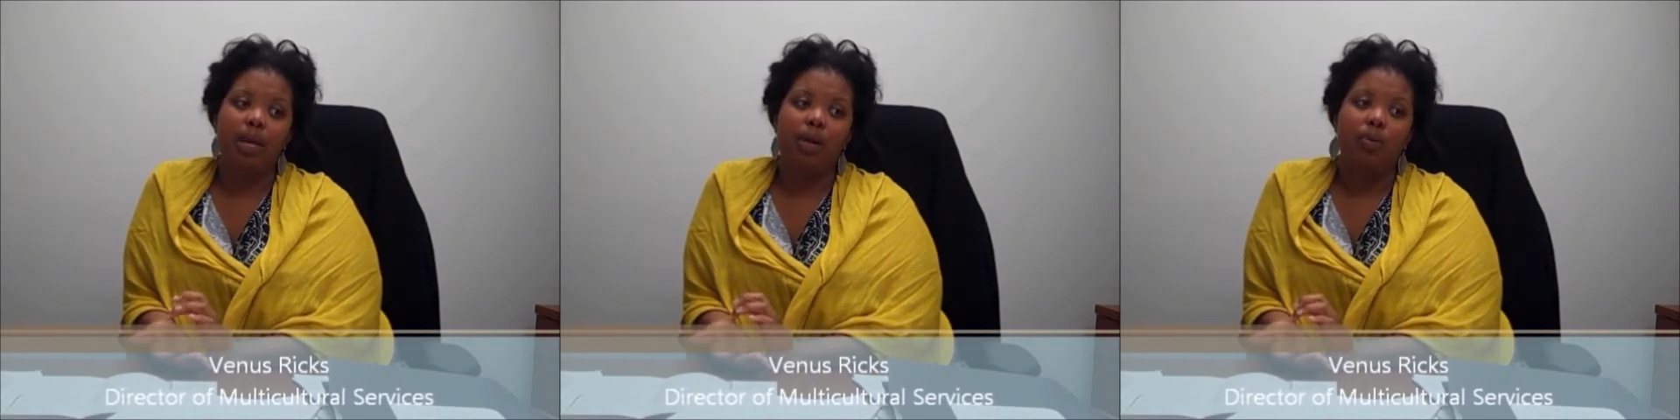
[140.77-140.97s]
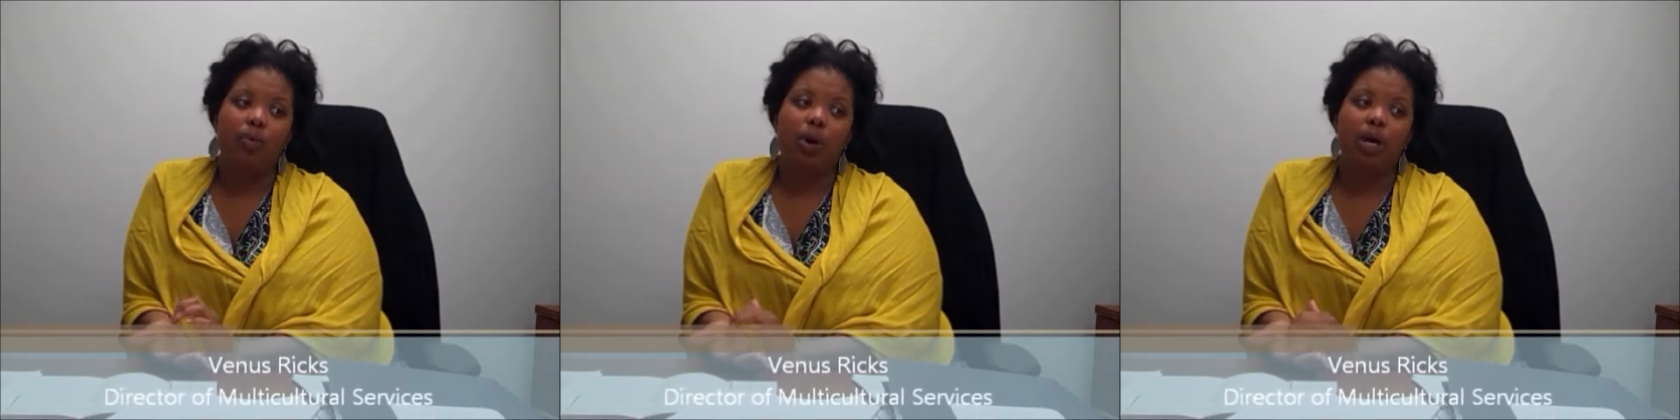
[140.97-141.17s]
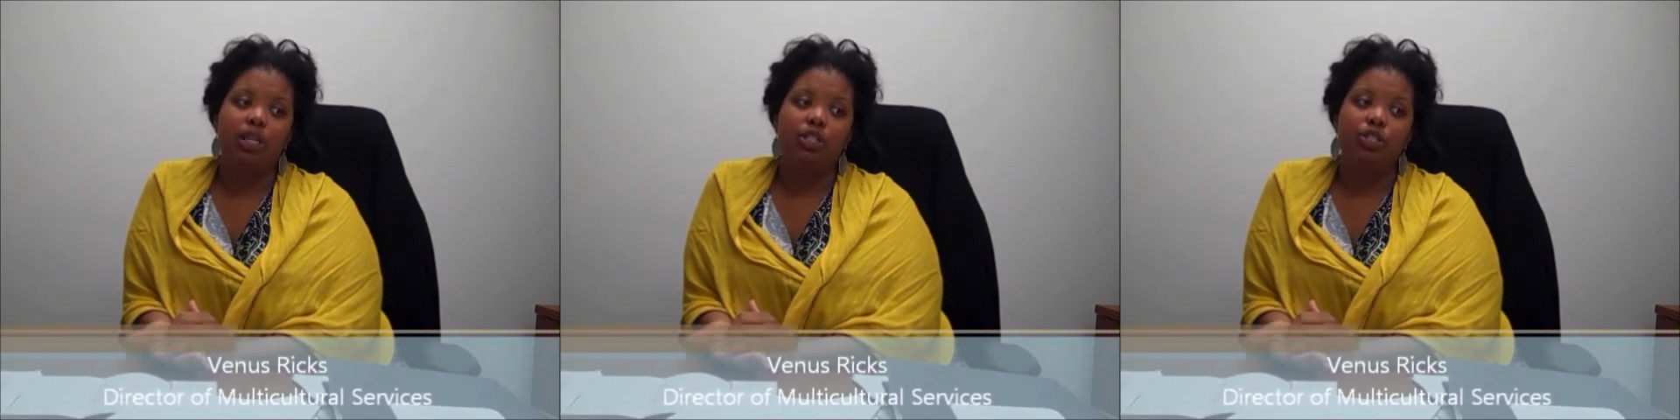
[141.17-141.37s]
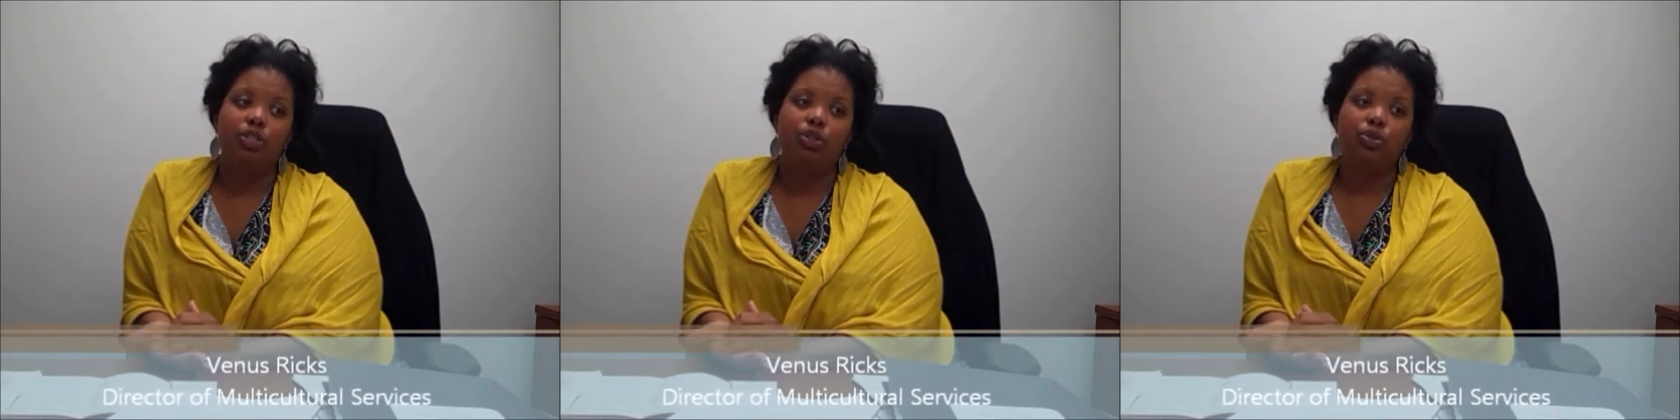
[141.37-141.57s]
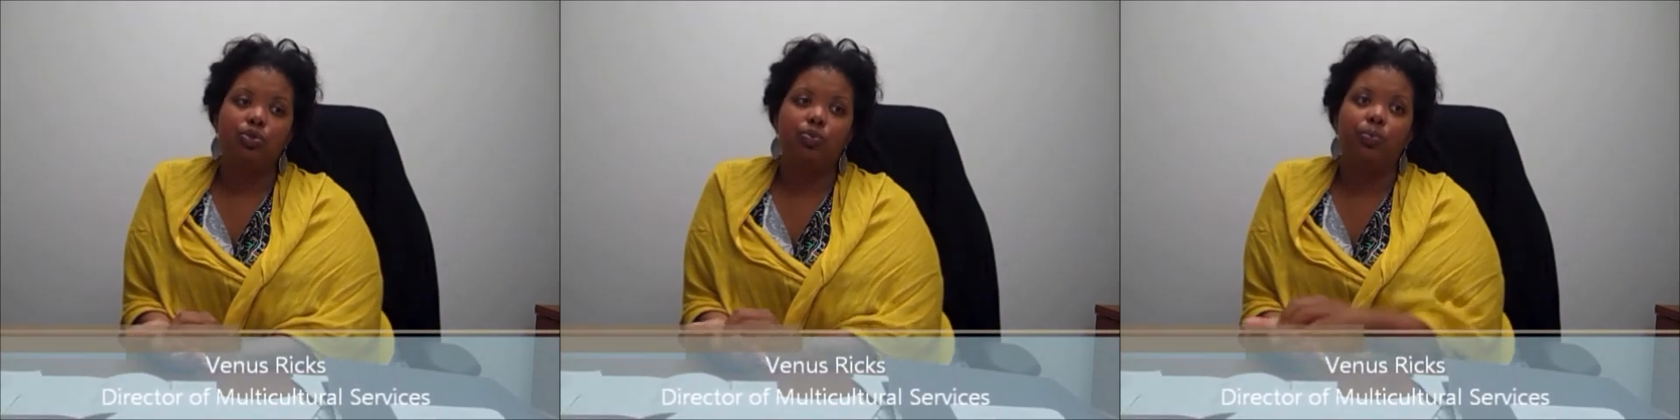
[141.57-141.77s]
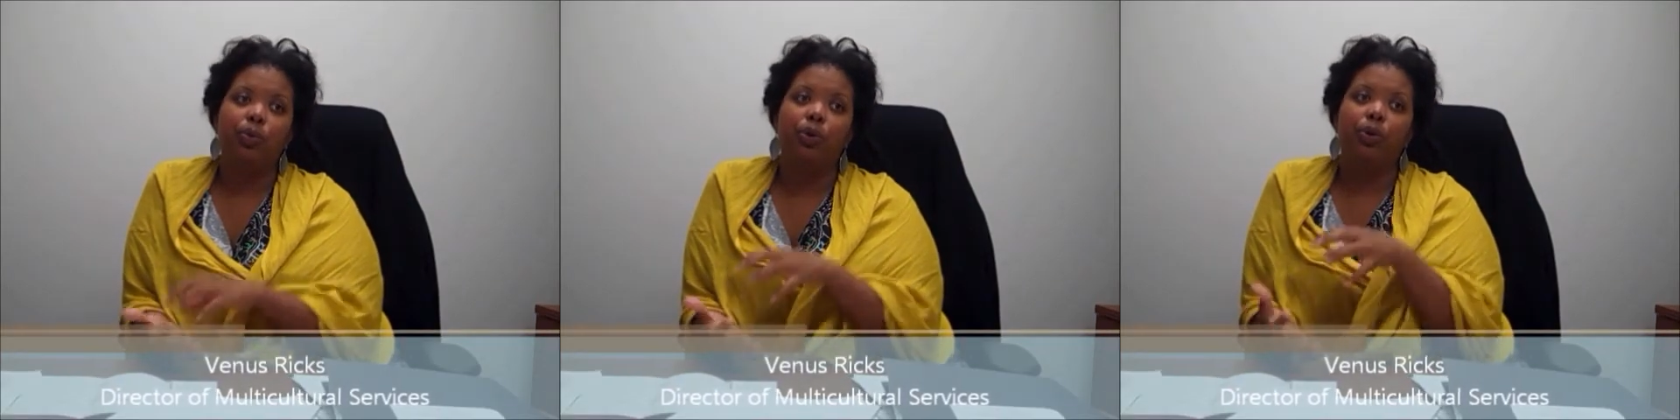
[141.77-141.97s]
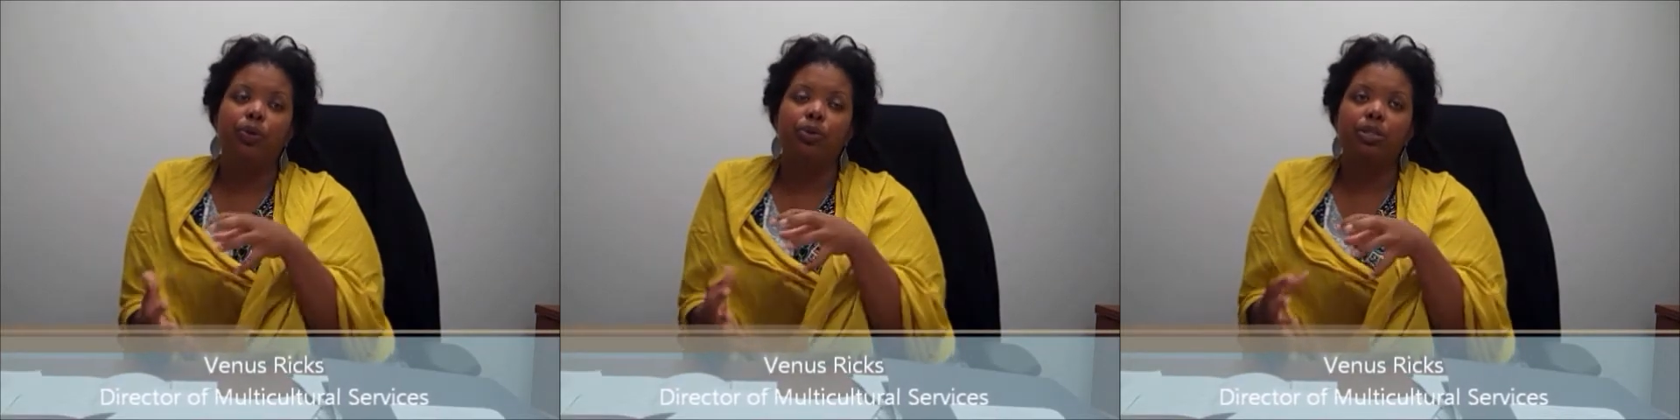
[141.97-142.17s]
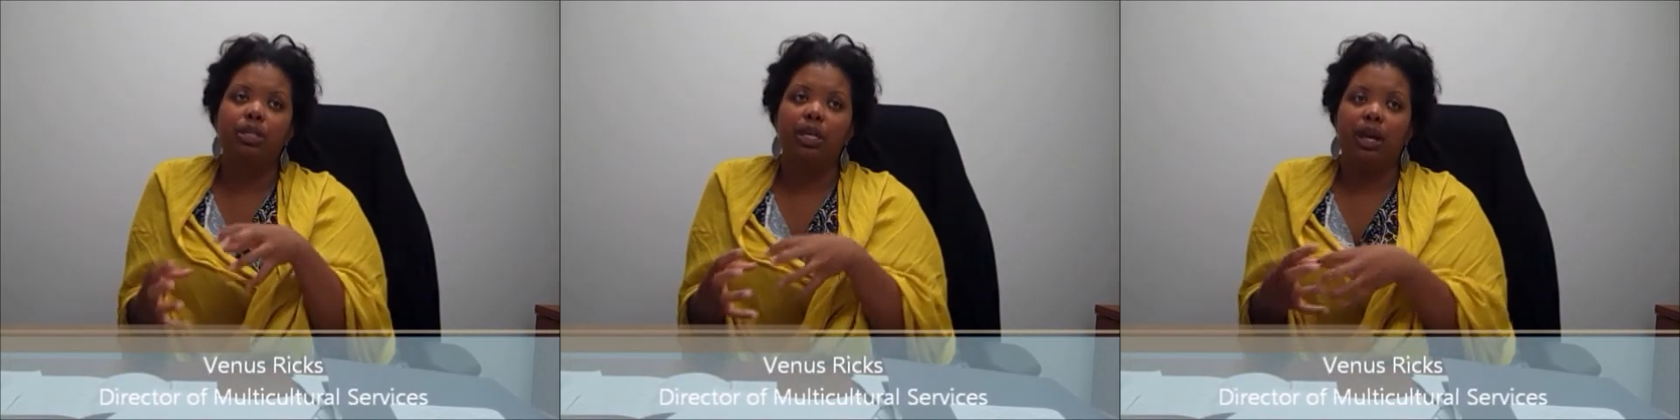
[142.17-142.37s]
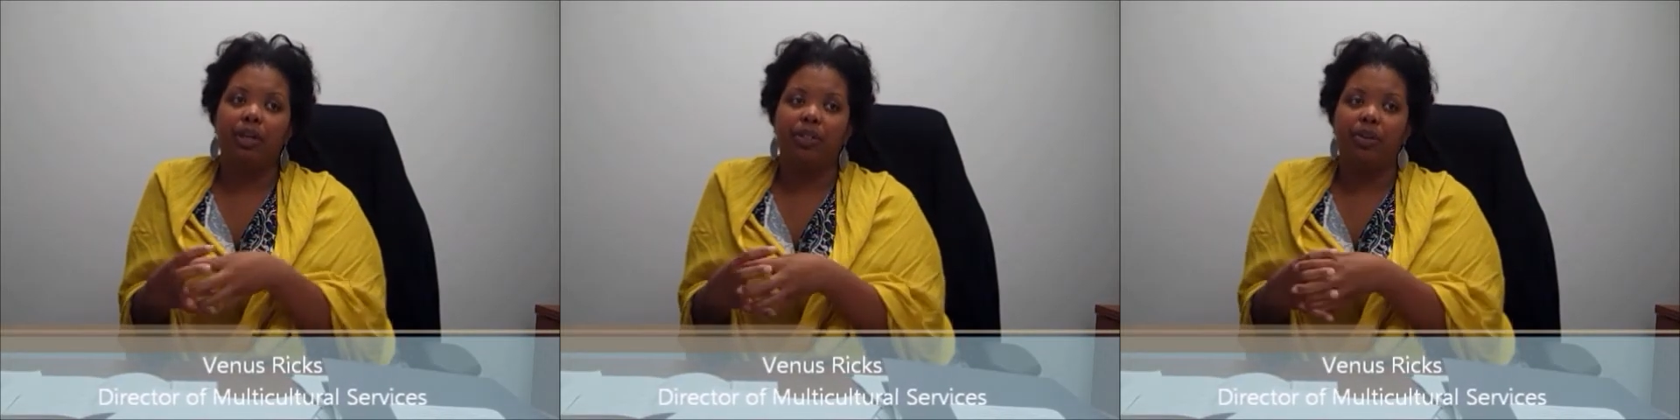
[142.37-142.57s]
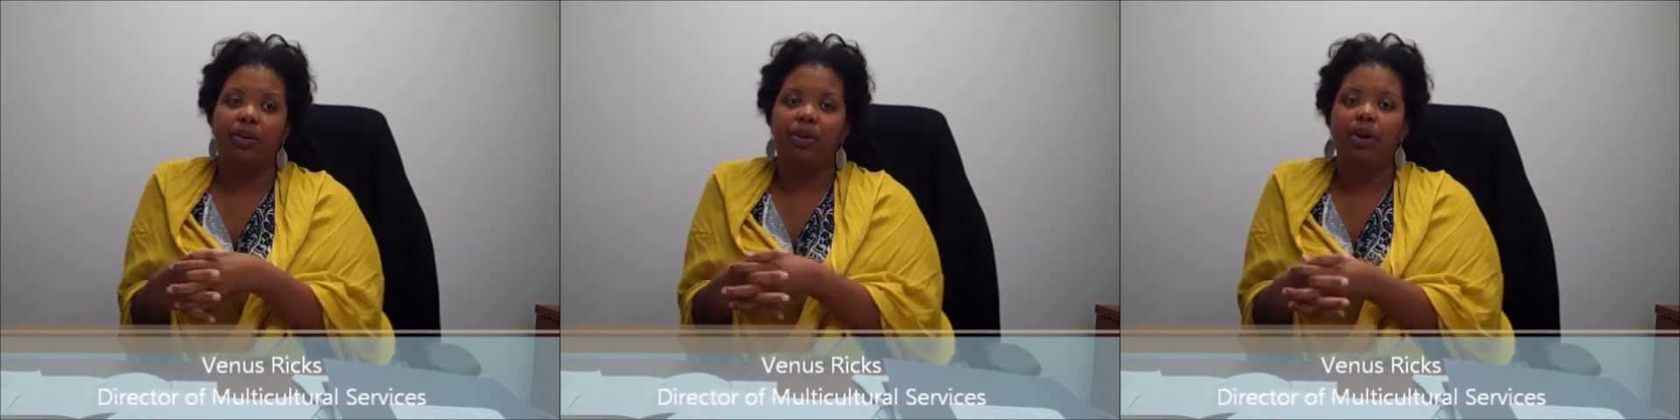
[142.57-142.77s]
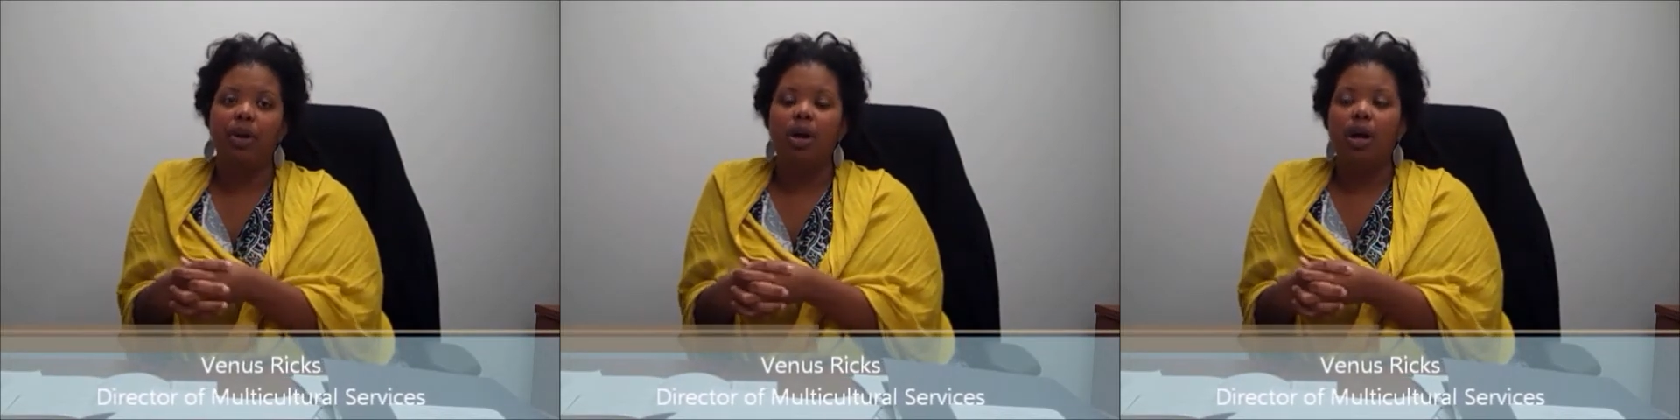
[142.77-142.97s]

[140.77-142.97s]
was to pull together